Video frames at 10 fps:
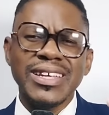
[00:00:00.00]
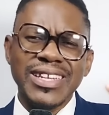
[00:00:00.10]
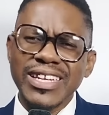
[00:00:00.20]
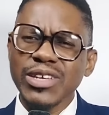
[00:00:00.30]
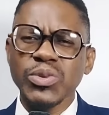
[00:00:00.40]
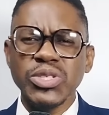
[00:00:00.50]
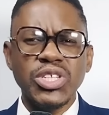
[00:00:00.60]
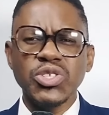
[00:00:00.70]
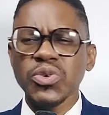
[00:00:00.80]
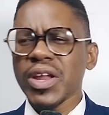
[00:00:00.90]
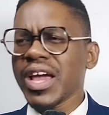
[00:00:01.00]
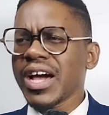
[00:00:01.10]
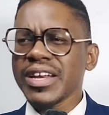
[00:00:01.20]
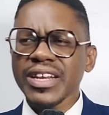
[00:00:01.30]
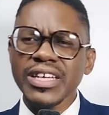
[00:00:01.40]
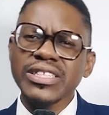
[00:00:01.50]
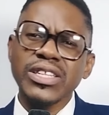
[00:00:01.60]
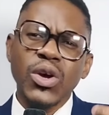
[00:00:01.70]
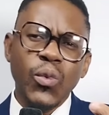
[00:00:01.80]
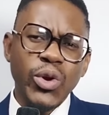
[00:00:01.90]
then there was the July unrest,
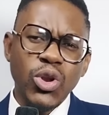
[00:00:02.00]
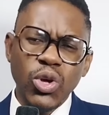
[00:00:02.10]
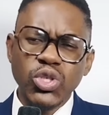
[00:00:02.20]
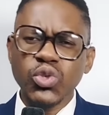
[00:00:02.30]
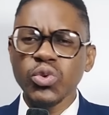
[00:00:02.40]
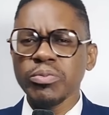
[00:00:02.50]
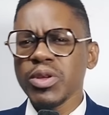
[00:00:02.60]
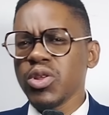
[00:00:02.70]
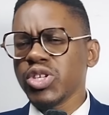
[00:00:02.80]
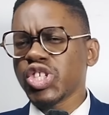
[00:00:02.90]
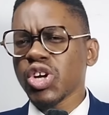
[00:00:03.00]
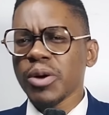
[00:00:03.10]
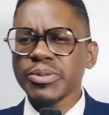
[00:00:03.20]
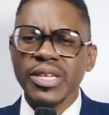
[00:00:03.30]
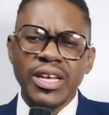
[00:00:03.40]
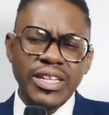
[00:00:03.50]
we lost 2 million jobs.